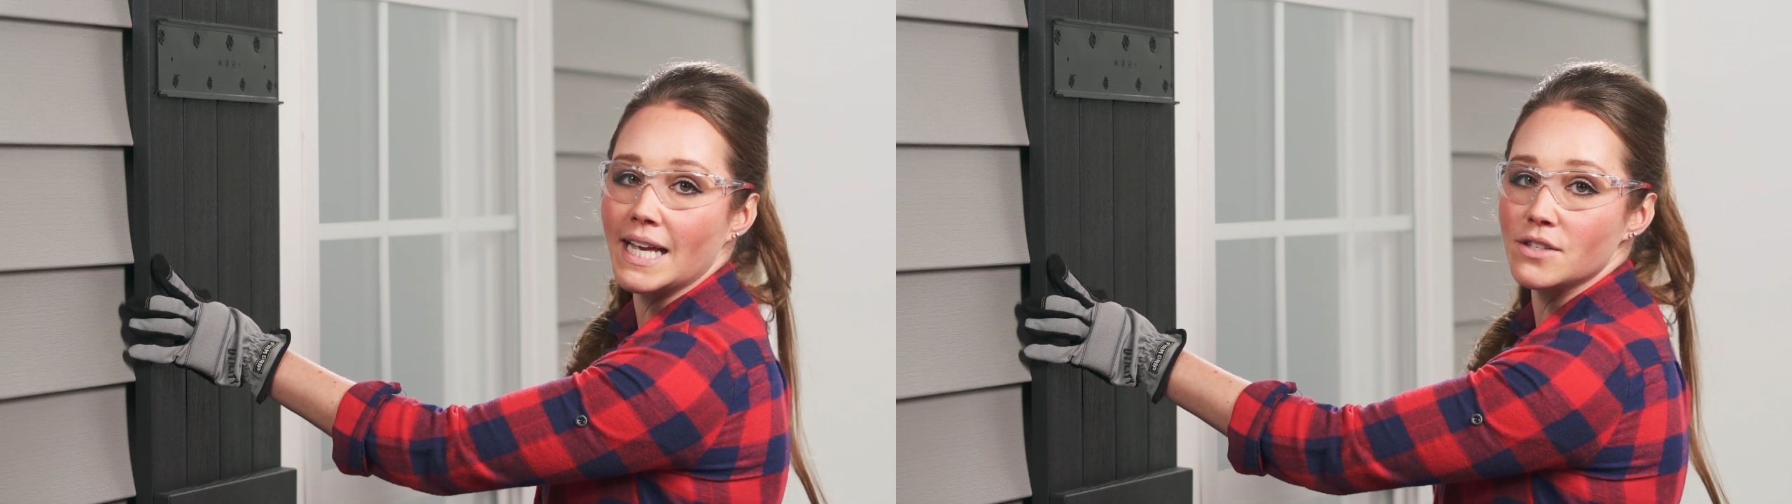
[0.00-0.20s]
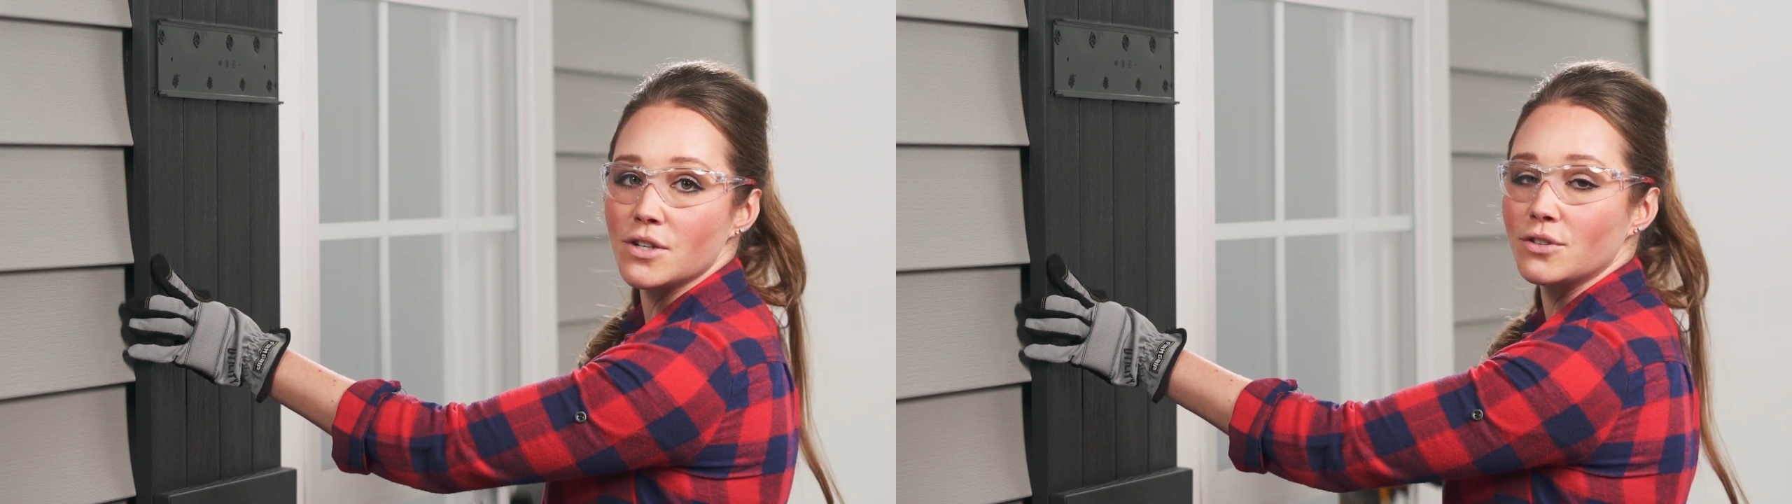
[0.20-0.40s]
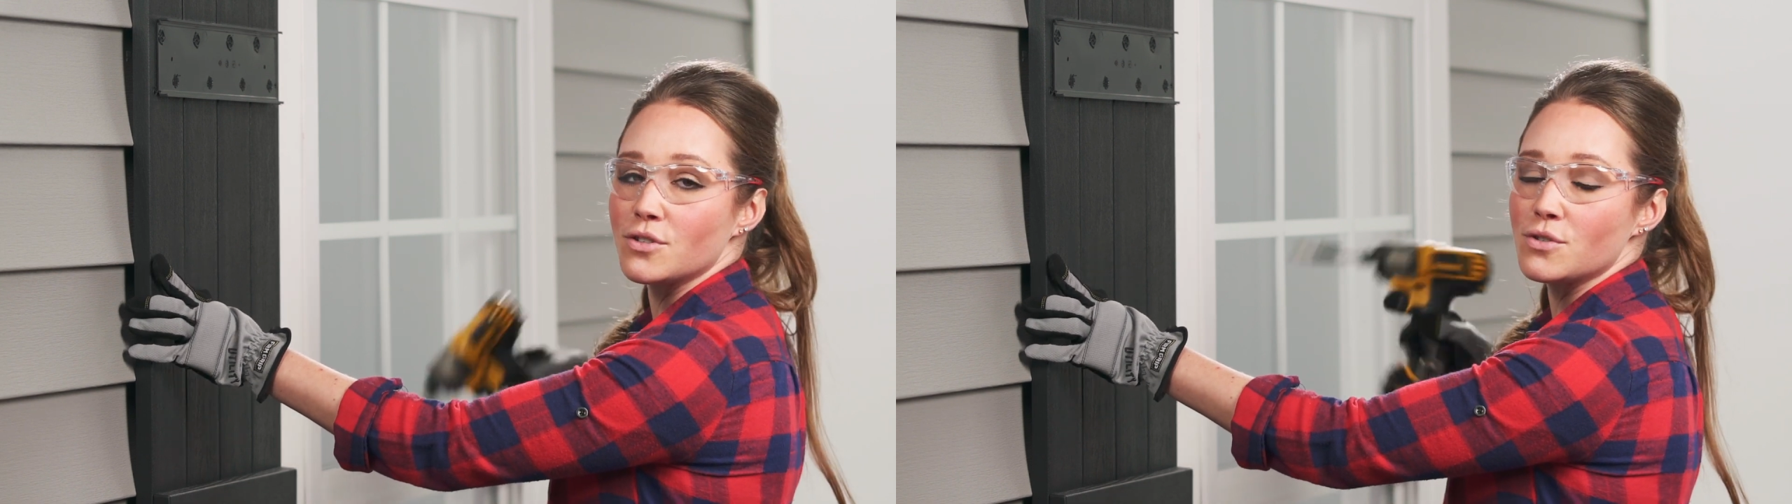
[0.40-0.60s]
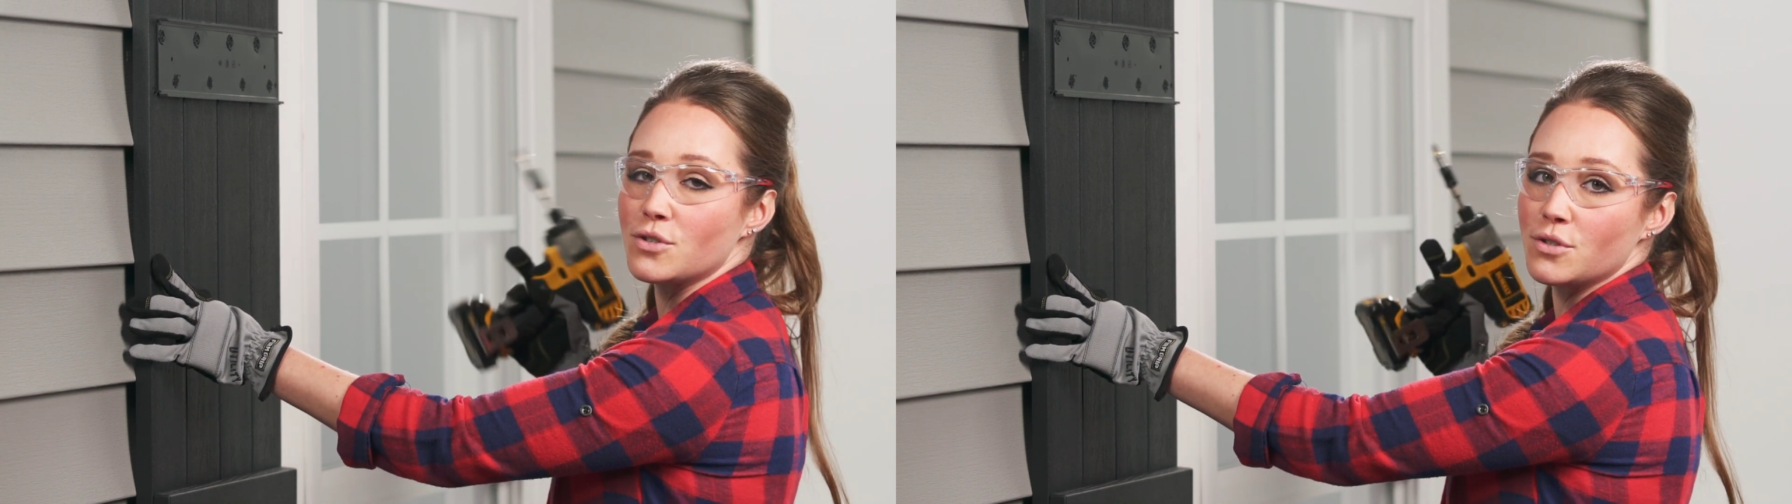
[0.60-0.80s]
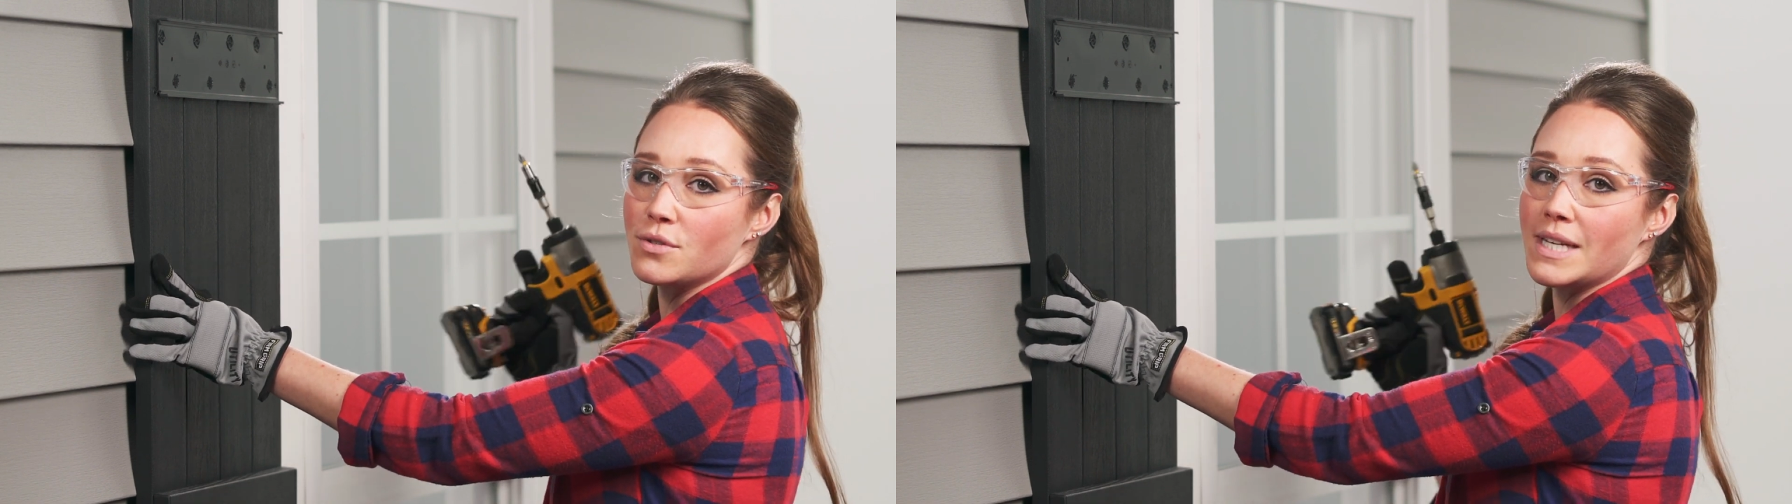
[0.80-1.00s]
insert the
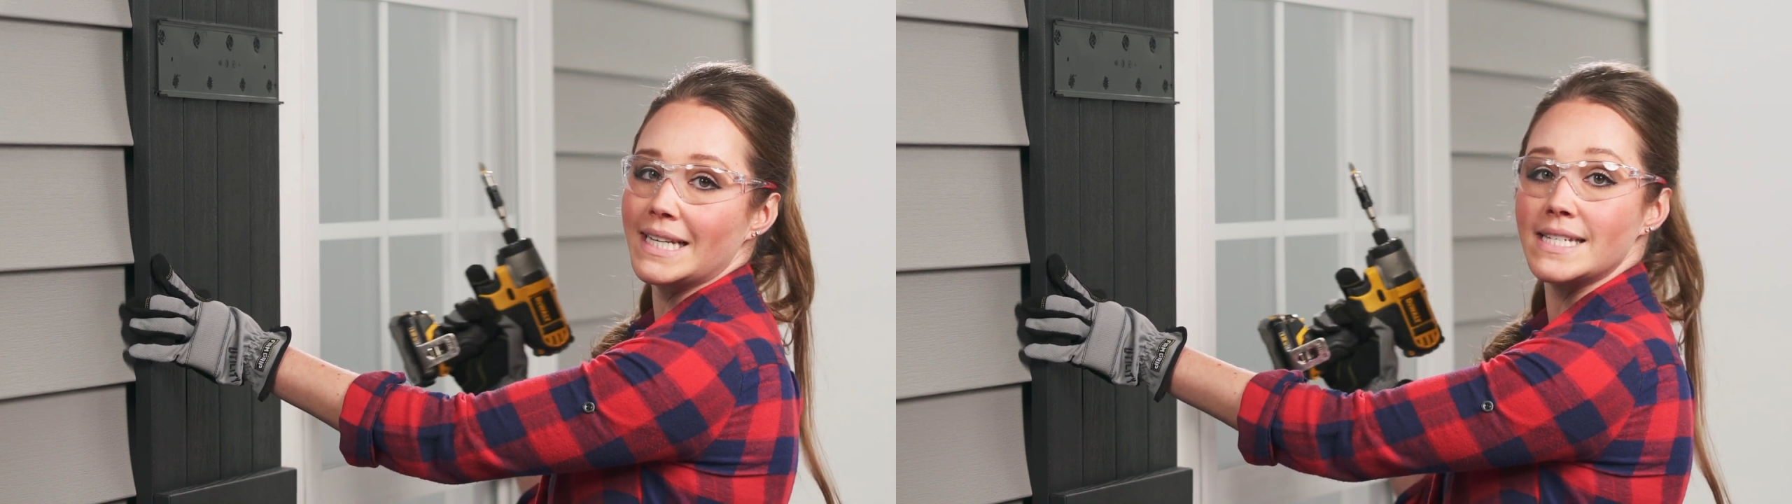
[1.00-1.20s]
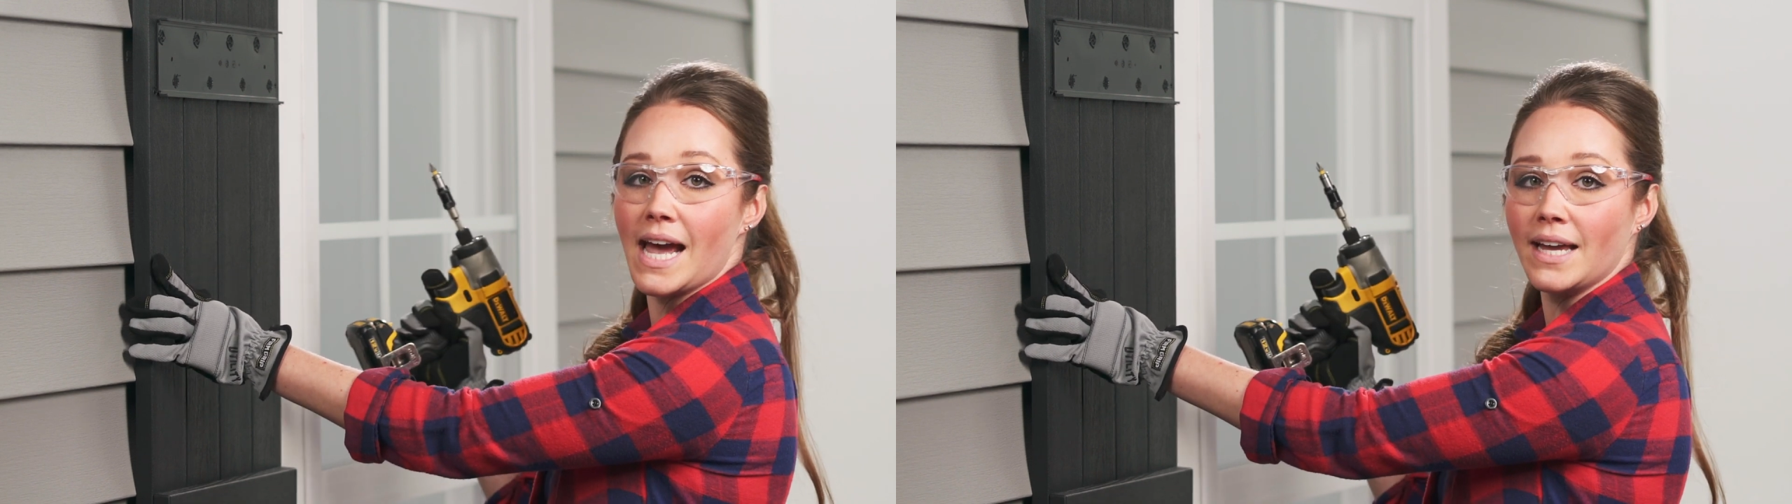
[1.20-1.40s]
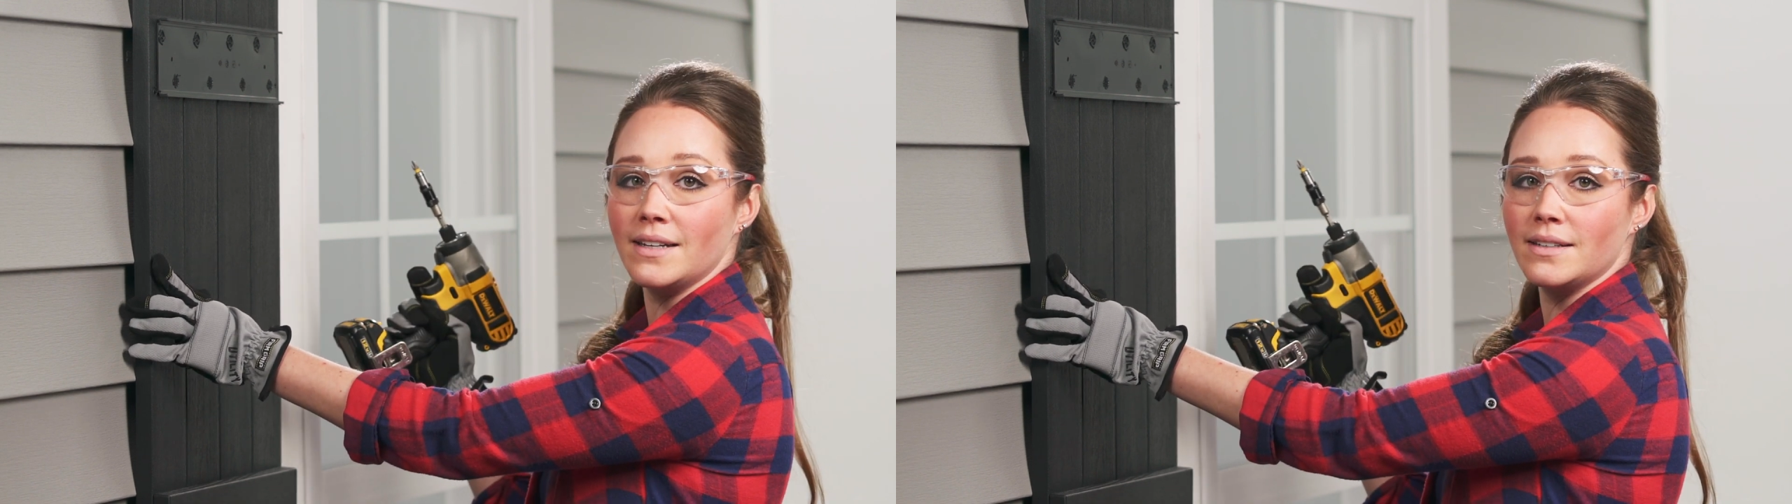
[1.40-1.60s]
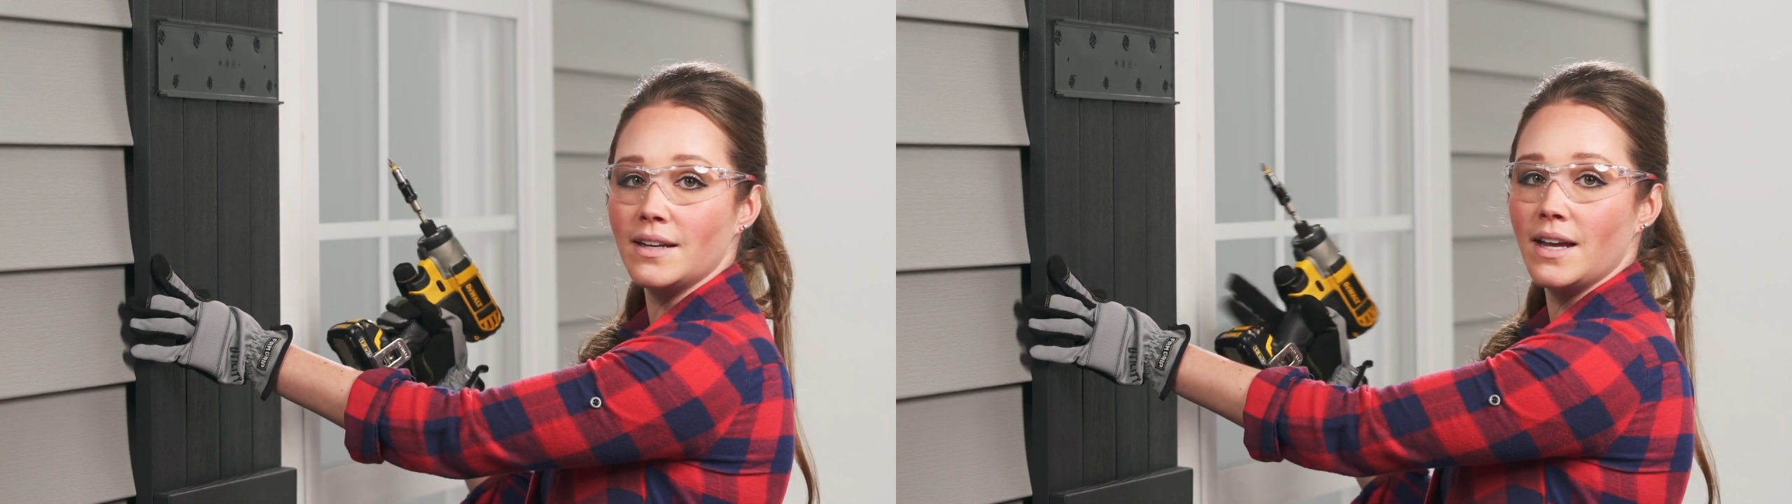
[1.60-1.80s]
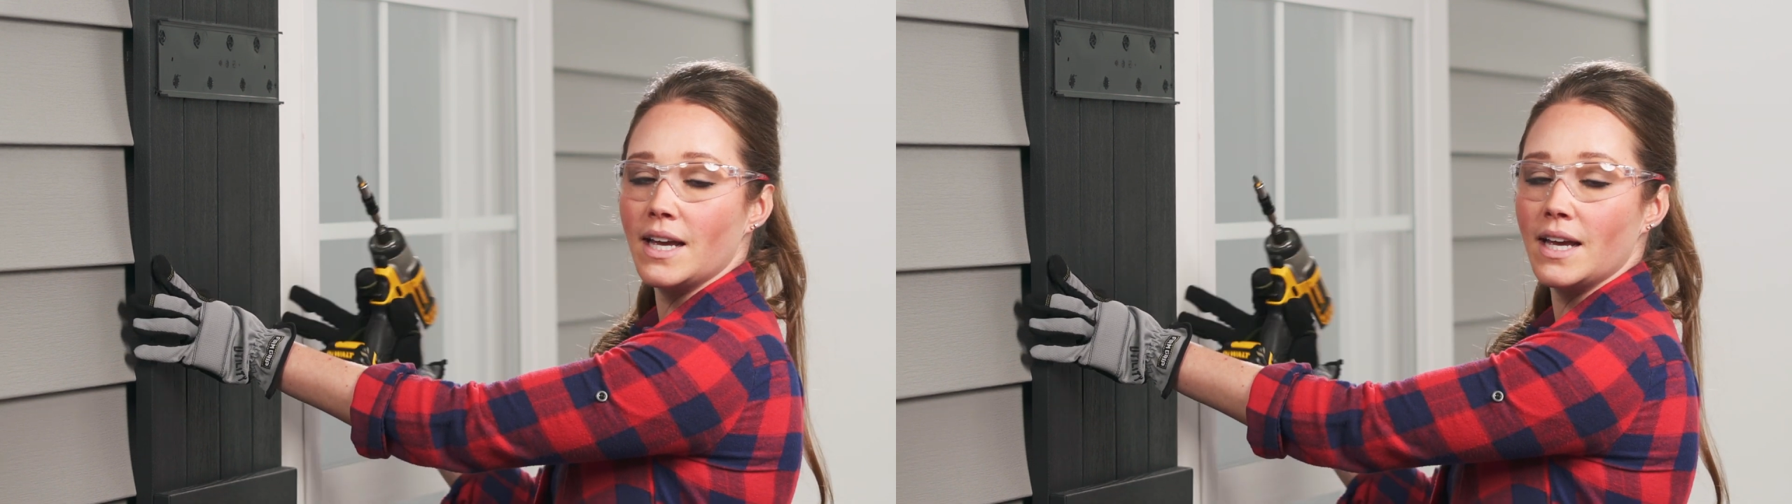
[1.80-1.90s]
screws and tighten